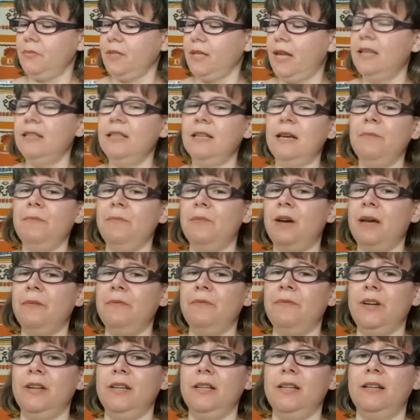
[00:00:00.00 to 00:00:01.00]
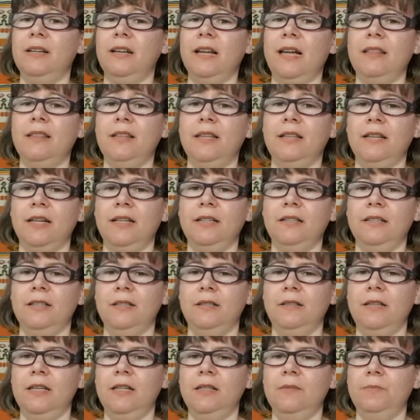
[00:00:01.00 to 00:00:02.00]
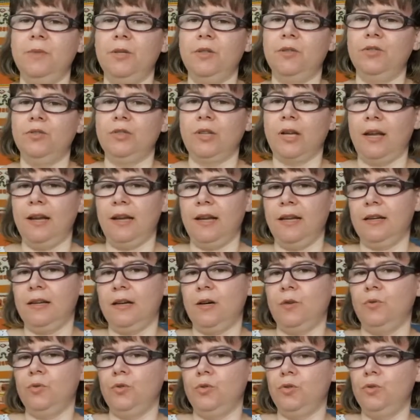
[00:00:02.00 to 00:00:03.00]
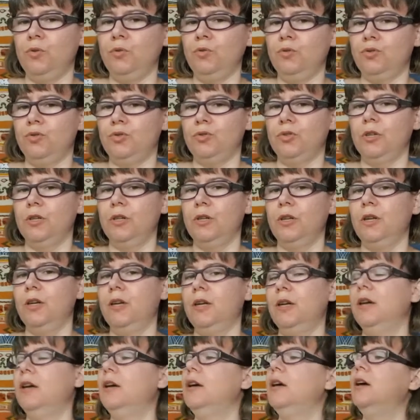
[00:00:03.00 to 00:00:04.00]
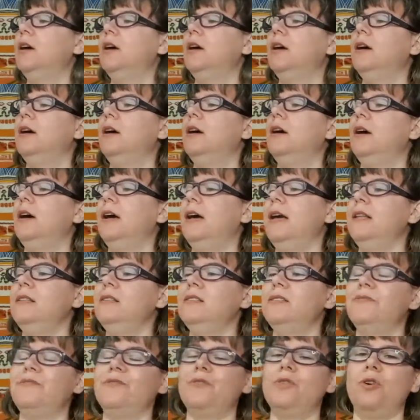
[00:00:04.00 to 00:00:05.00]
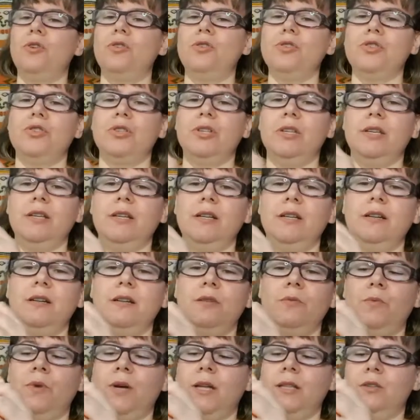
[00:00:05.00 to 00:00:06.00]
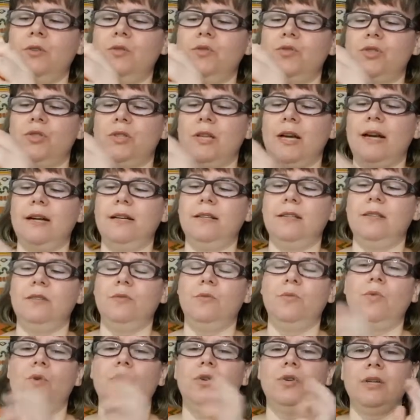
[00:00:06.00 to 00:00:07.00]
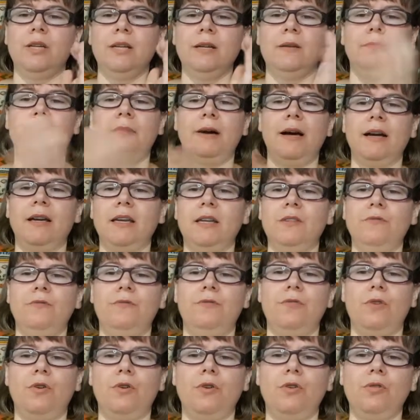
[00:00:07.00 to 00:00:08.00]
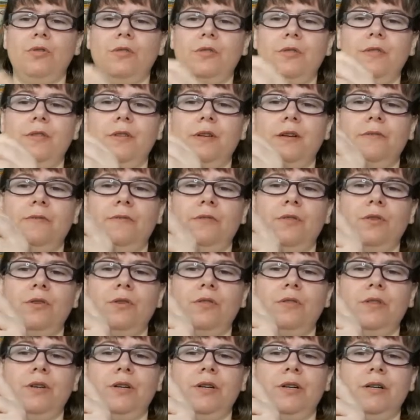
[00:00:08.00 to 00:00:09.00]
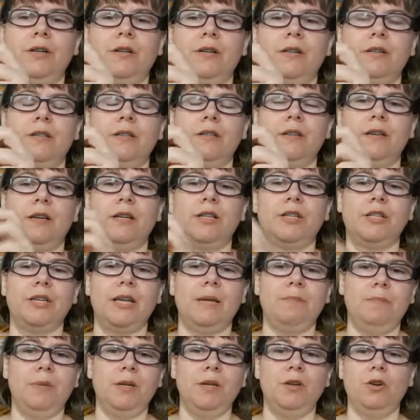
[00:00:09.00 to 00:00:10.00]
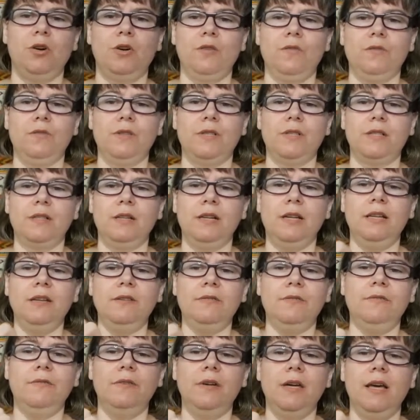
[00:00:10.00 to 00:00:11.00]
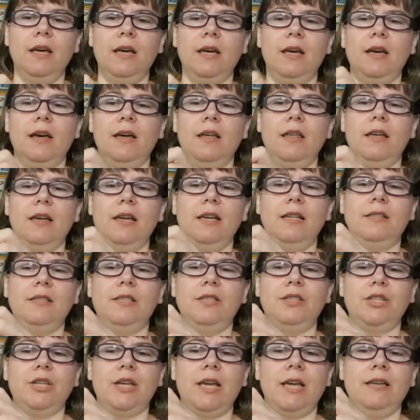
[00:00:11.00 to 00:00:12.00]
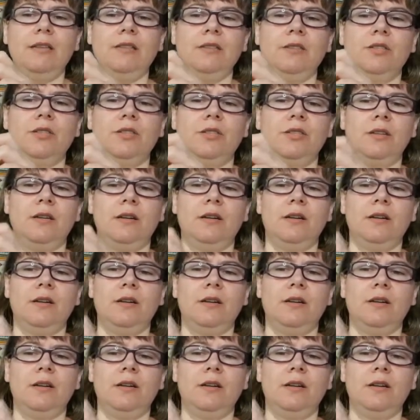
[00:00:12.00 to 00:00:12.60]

And I'm very glad that I did that, because I like how it looks. And of course, here, when you start working back and forth for the shaping of the sleeve, it changes.